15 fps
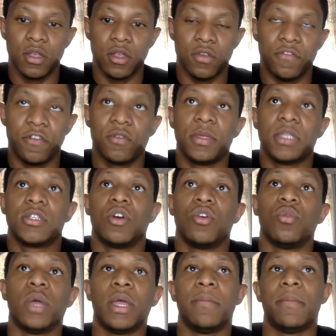You feel me?
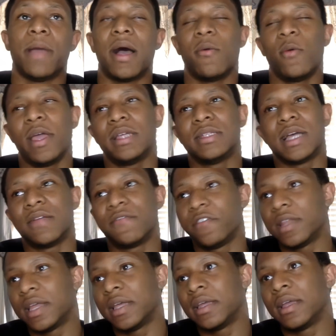So in my ways, I
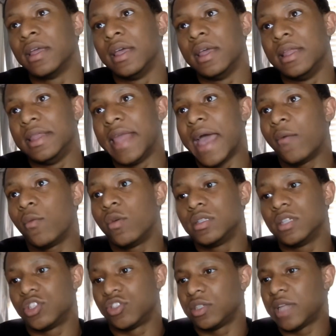feel like that
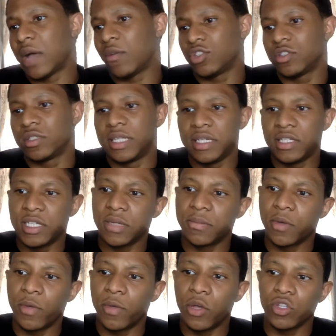was a that was strategic,
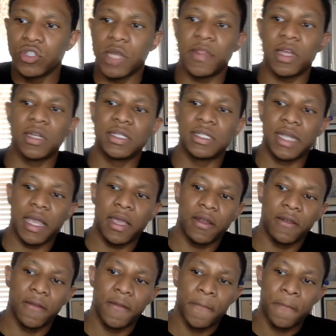but we also have to
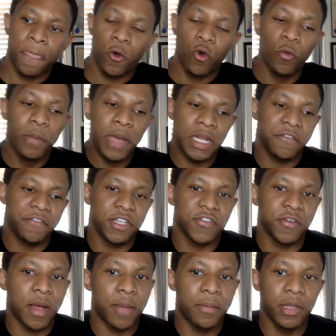understand who benefits
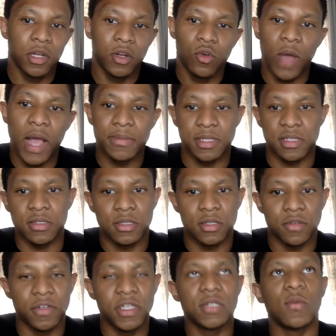from our political absence.
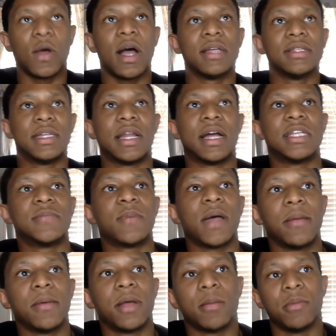The reason why I said I
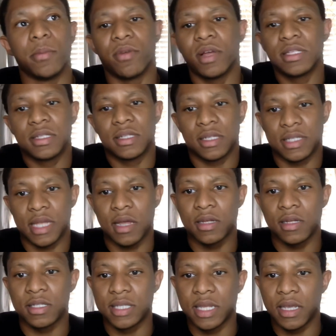aspire to become the president because I
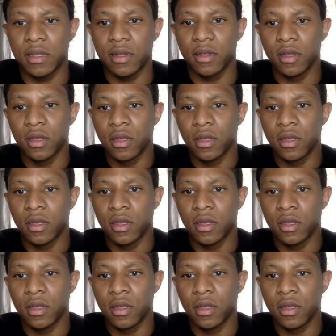understand